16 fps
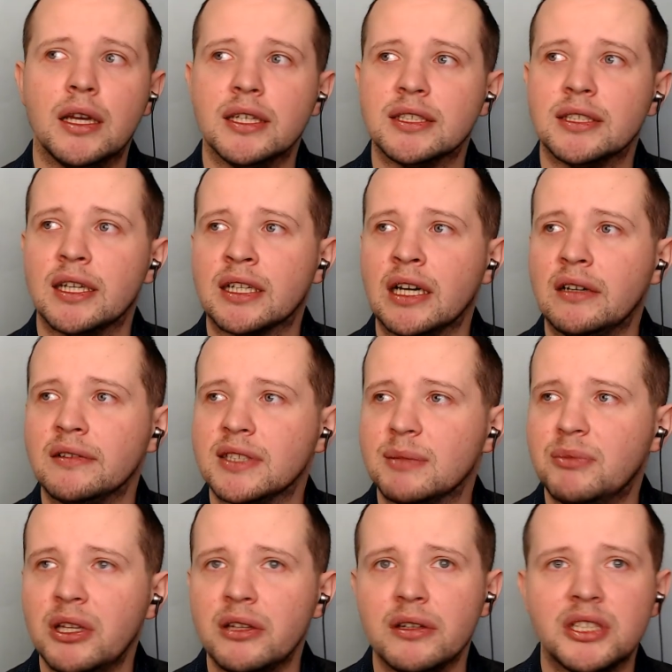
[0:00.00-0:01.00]
is
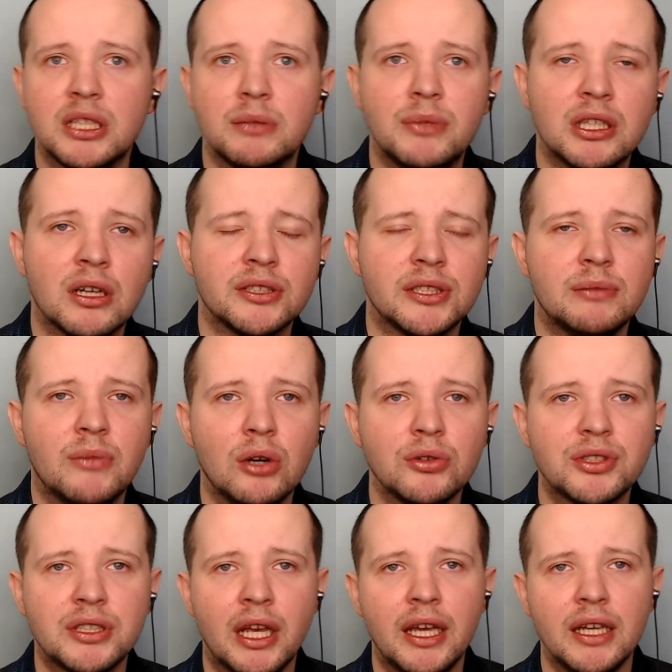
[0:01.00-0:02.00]
accountability, because in
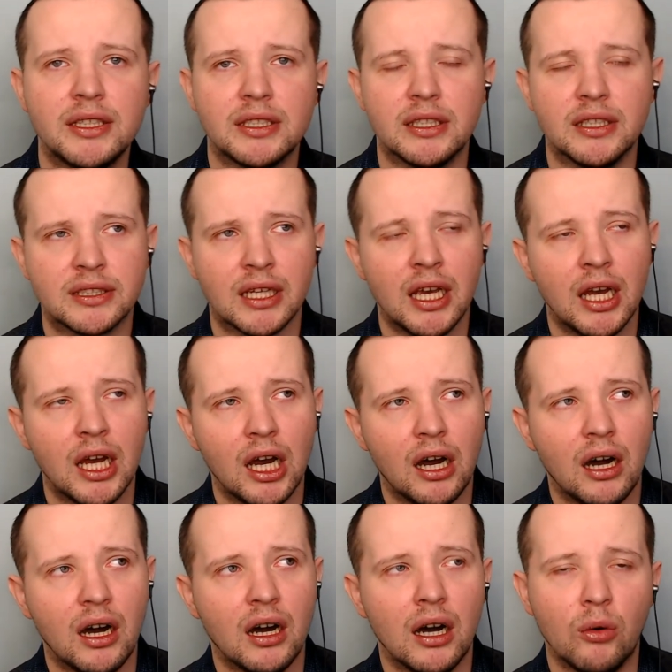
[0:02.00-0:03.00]
most cases,
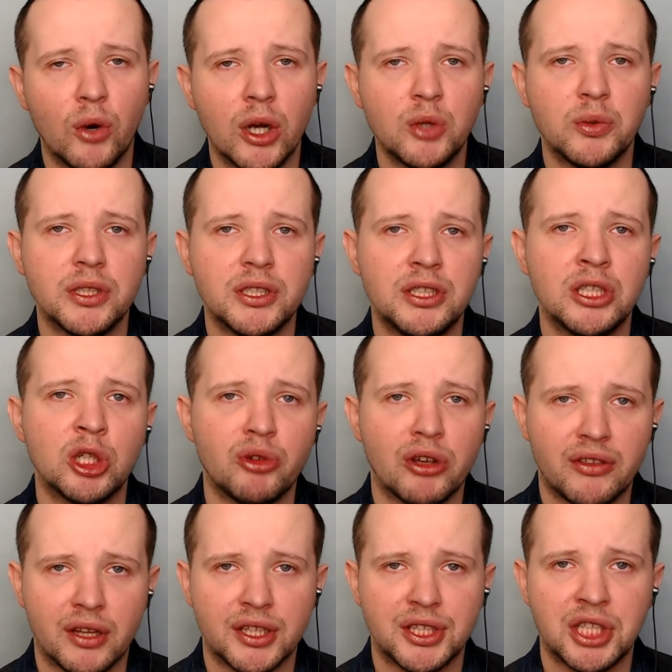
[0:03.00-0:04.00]
when we deal
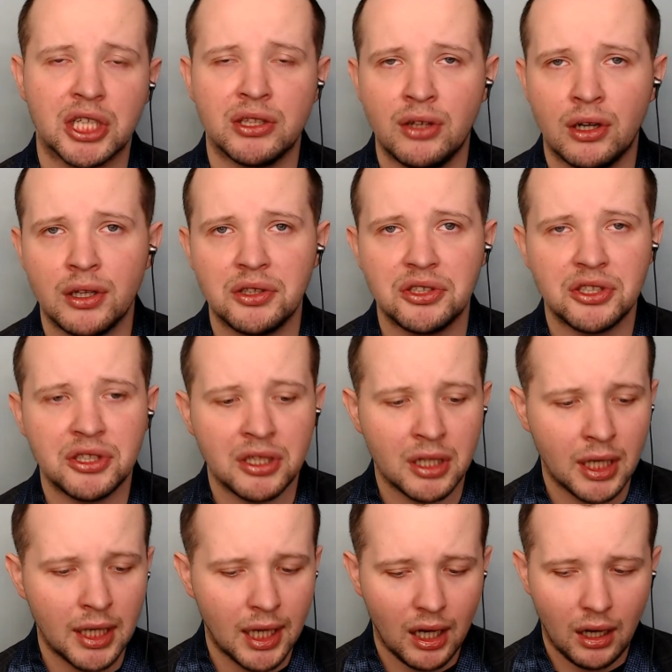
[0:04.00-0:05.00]
with the
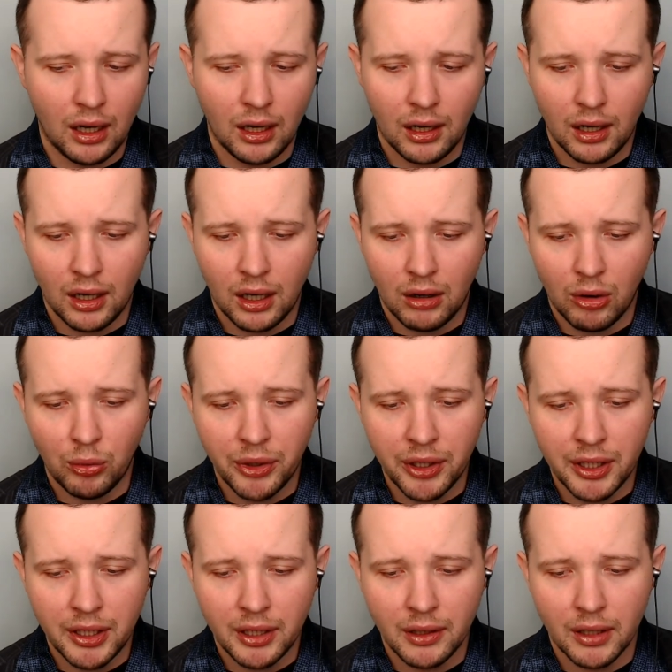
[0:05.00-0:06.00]
technology,
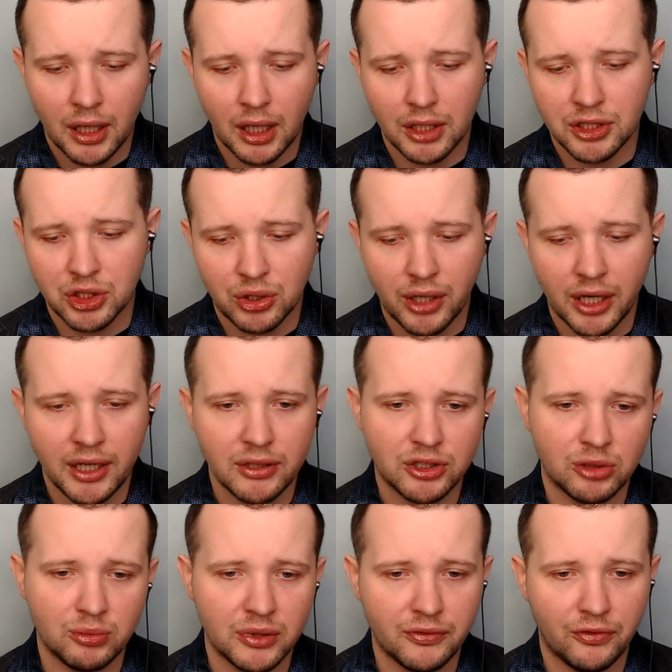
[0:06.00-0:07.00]
we are
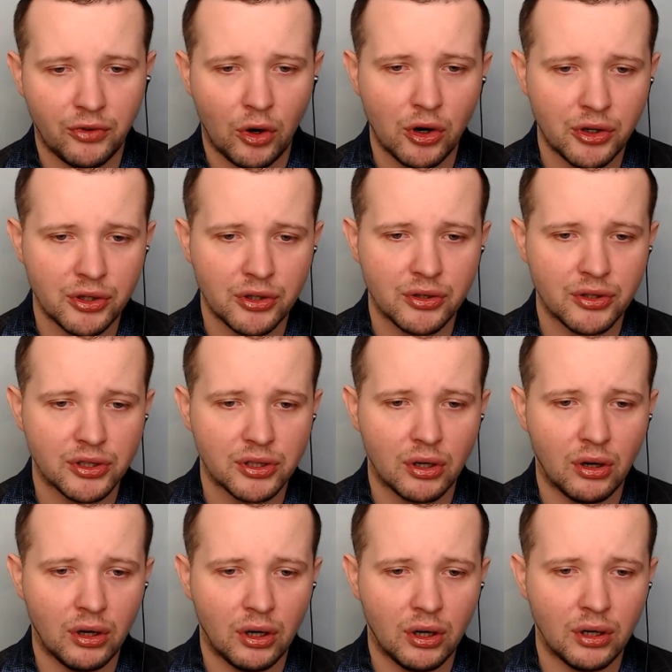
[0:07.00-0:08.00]
trying to be focused
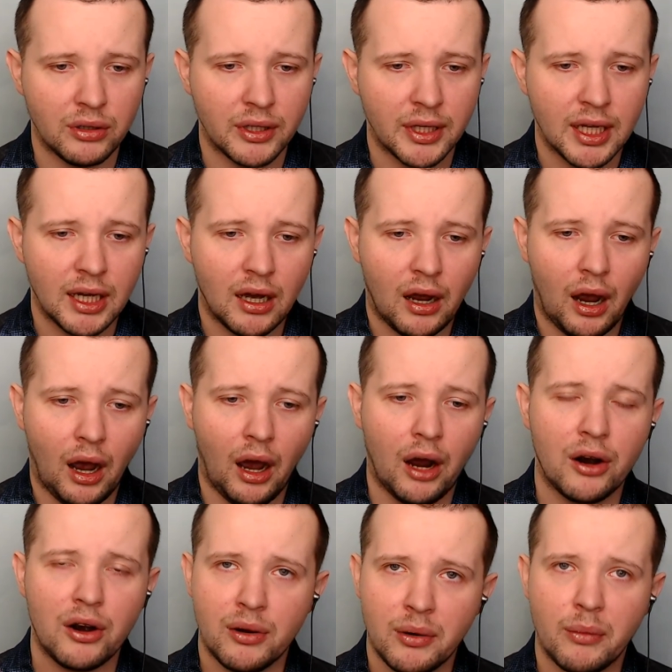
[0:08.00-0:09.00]
on
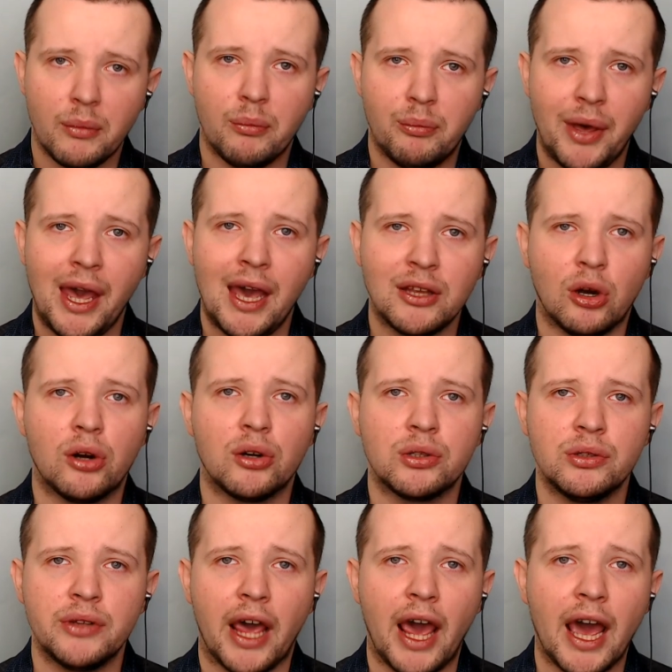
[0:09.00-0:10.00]
our bad or
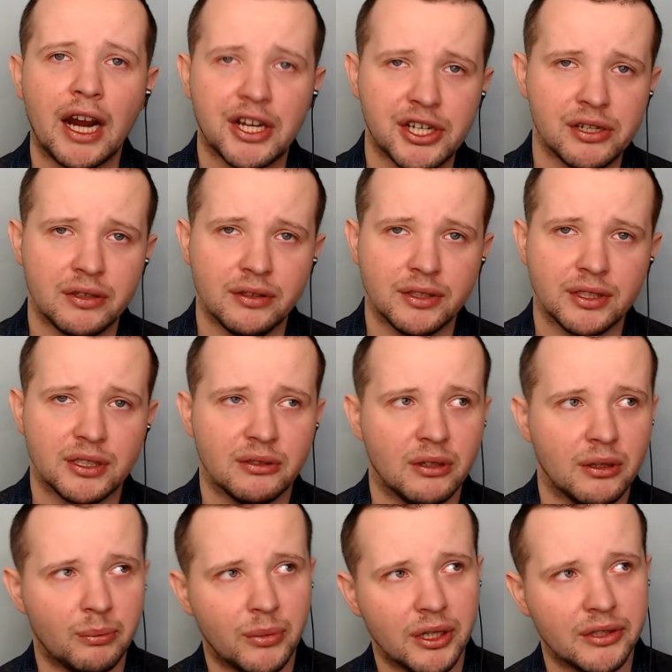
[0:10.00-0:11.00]
good actions,
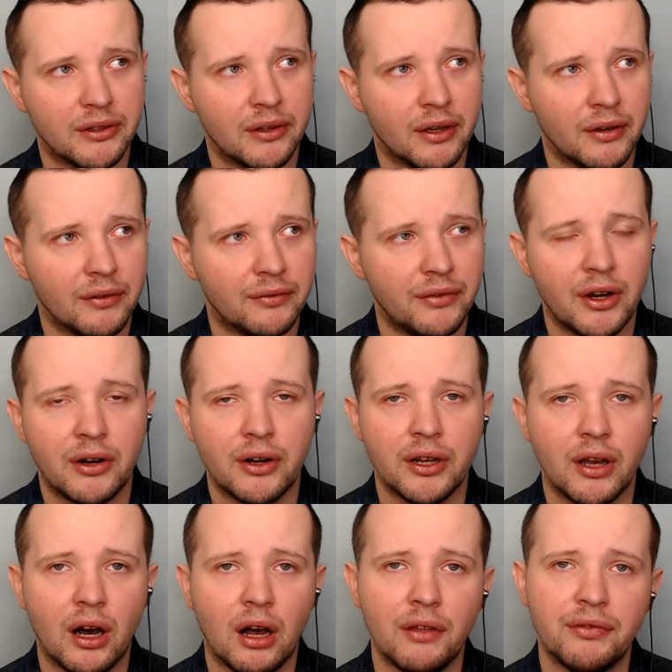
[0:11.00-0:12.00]
but
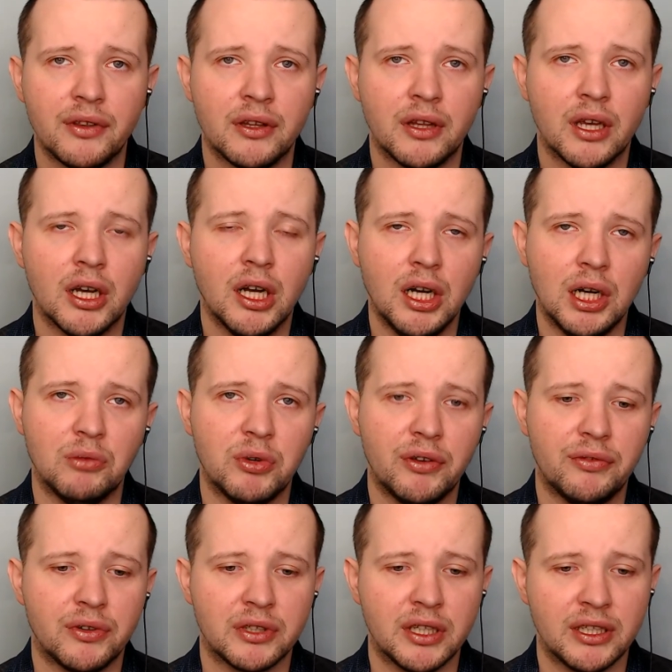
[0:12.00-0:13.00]
very often
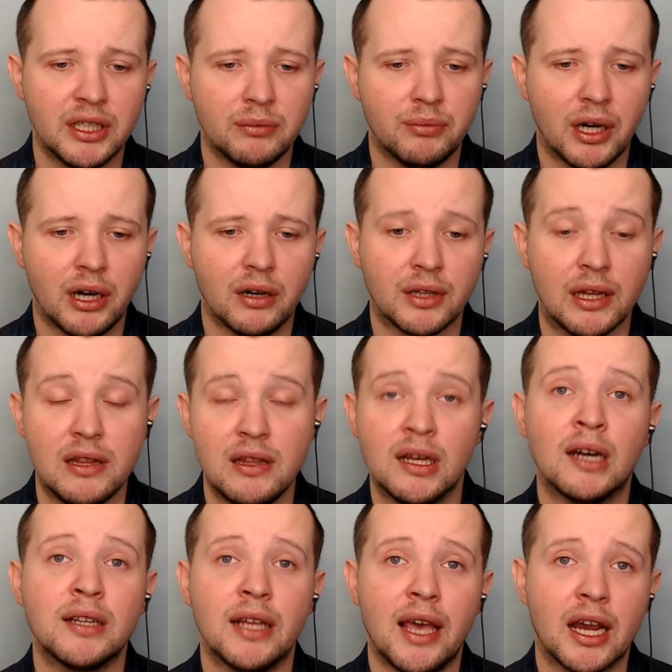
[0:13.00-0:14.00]
we forget about
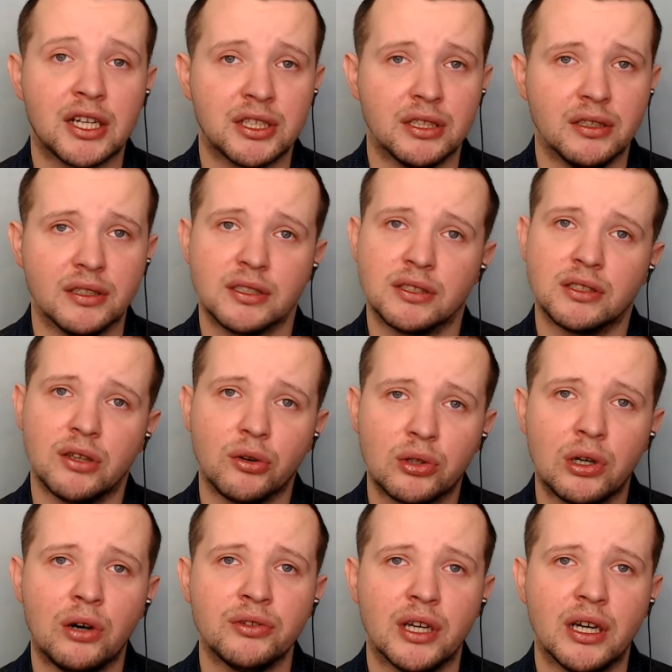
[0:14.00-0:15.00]
not actions,
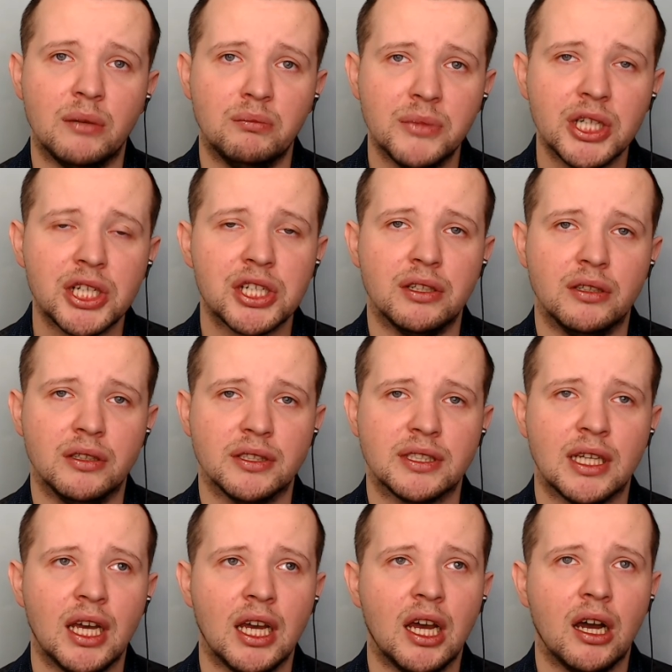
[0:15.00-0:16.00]
so-called
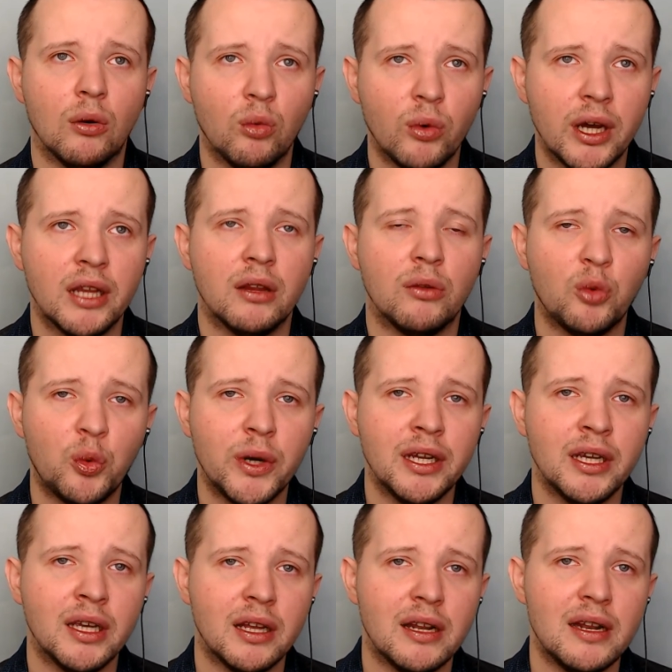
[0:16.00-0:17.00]
omissions, when
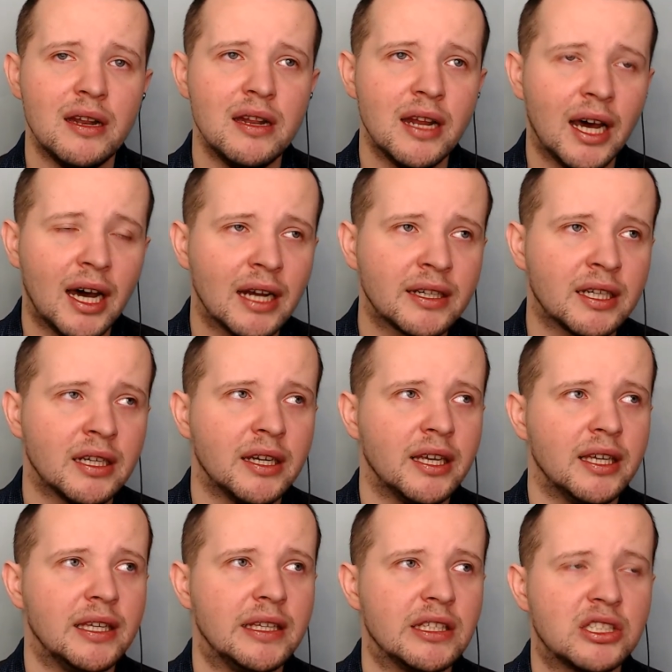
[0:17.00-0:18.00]
we not
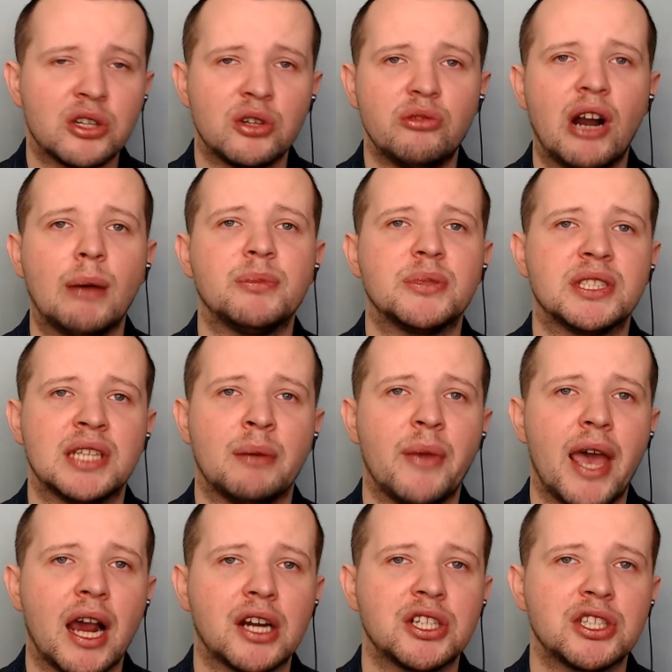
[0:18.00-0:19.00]
interrupt
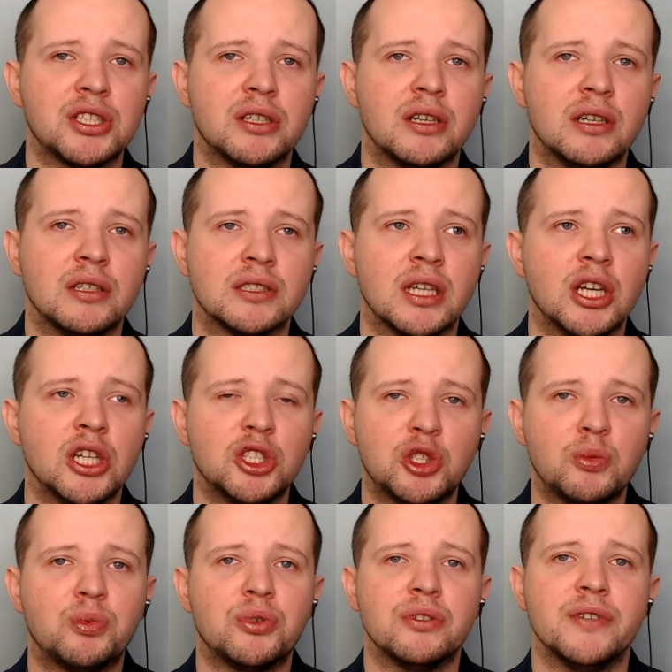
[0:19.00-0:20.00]
some actions
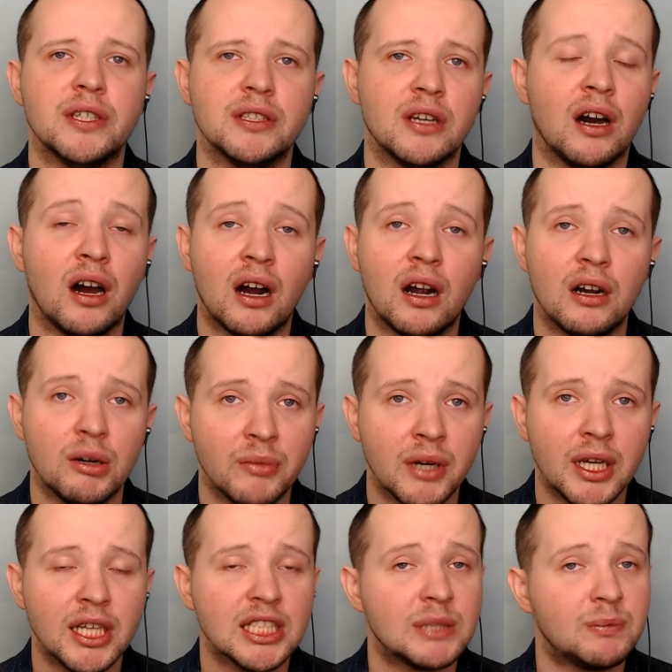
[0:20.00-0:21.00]
to prevent
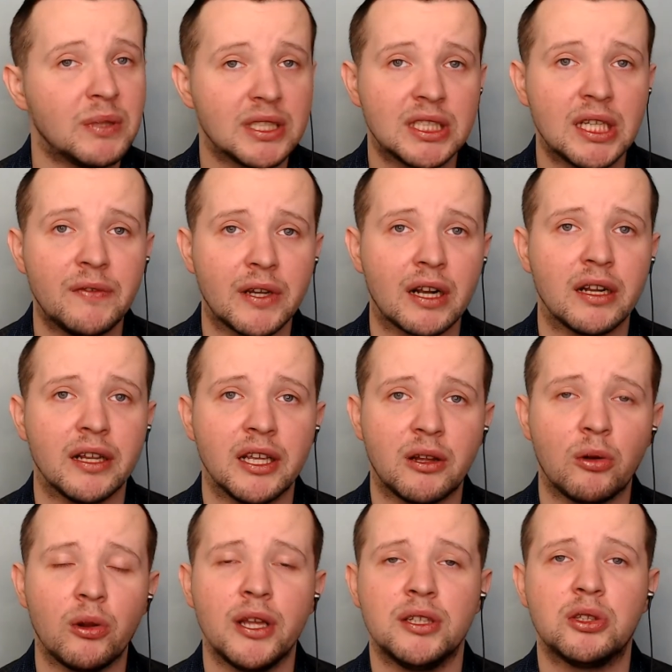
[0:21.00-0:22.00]
harm. Specifically,
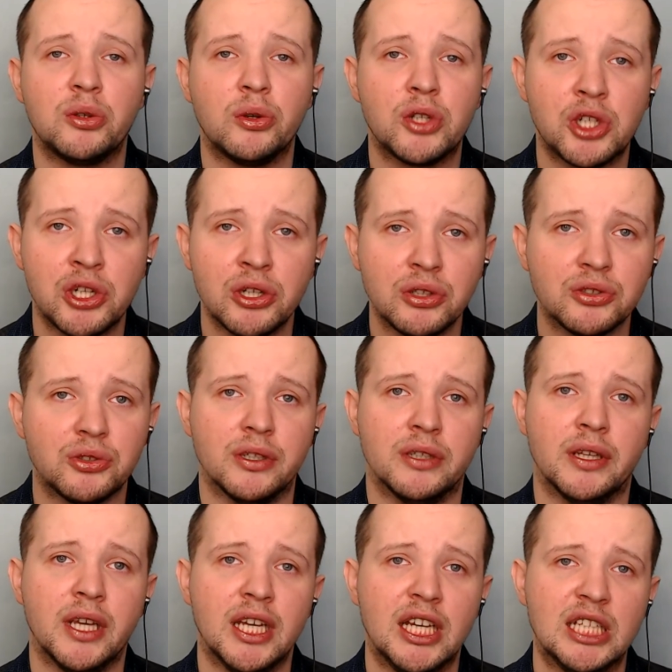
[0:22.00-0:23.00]
it related to
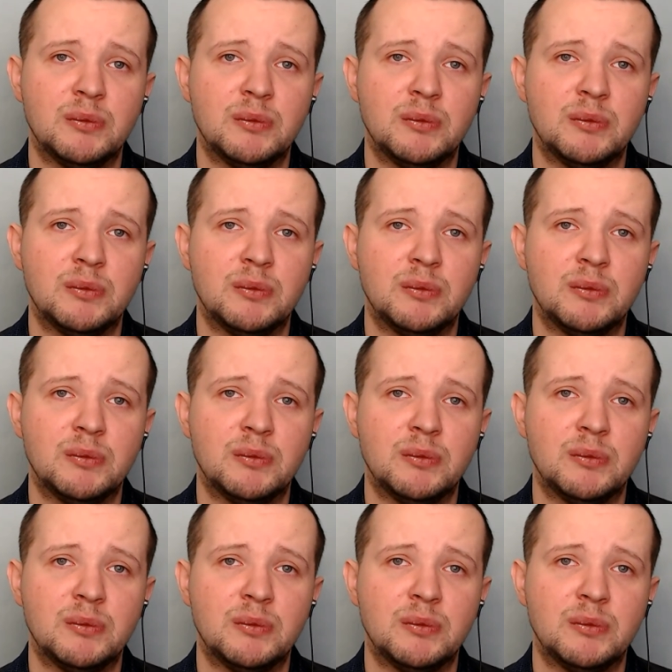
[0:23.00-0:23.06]
children.